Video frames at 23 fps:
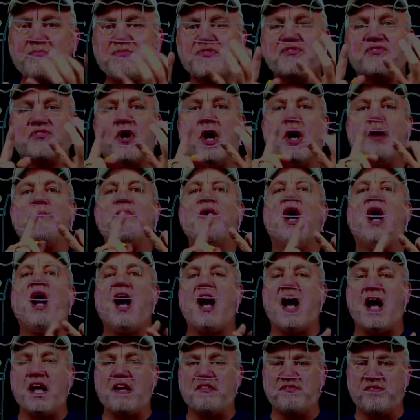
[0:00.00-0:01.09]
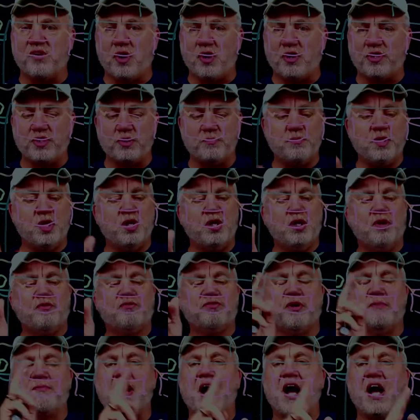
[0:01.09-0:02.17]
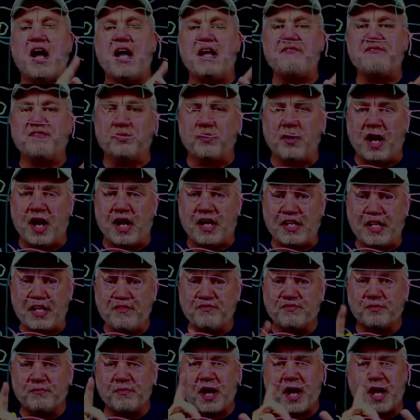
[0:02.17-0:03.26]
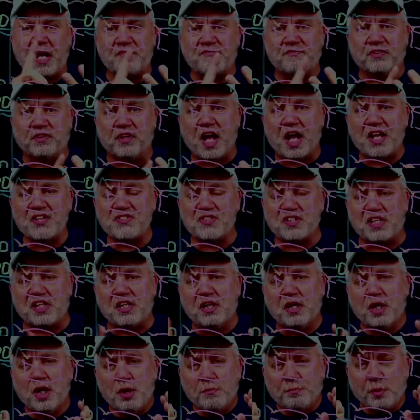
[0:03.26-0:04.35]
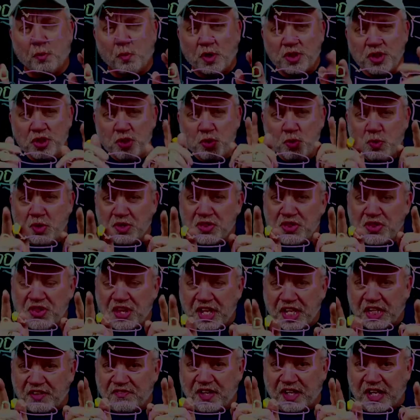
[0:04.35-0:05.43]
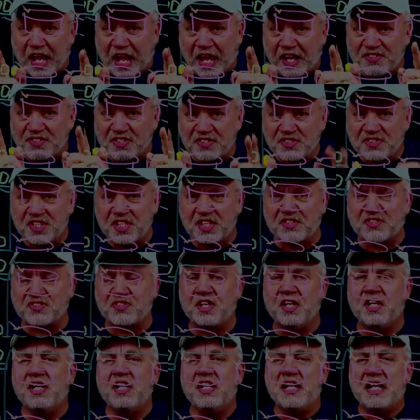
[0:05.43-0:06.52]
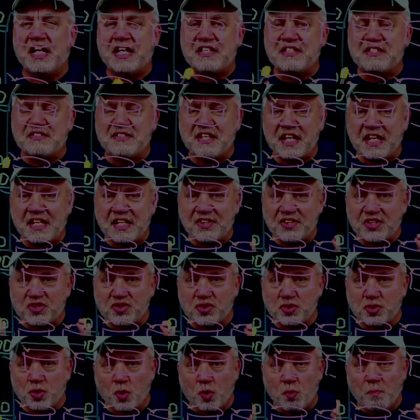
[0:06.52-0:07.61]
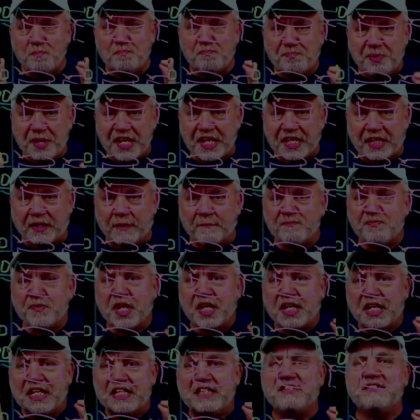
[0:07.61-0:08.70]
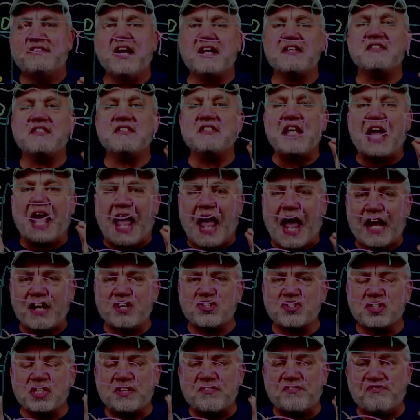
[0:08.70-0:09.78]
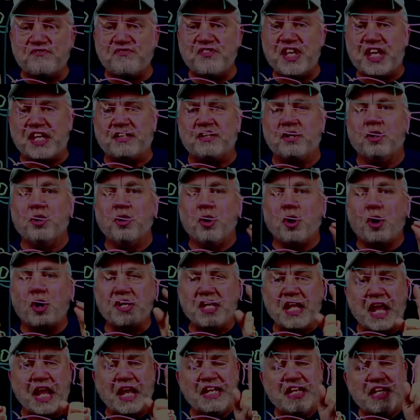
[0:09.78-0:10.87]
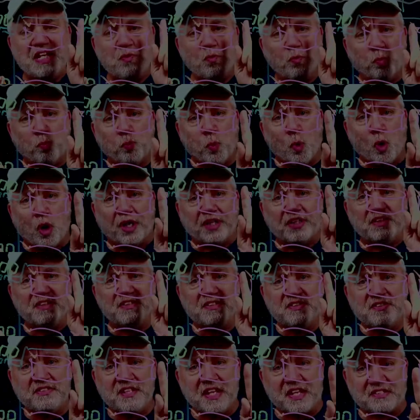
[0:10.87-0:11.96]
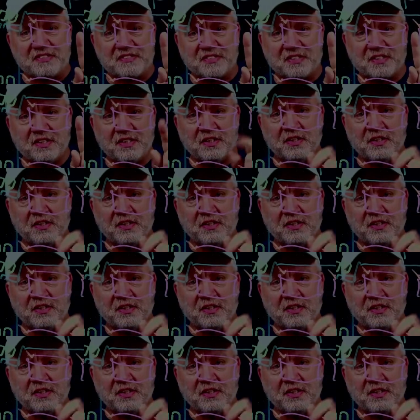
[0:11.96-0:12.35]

from high volume, from high variety, from high velocity. But what you can think of it as is this: it's data that's so big it doesn't actually fit on any one disk.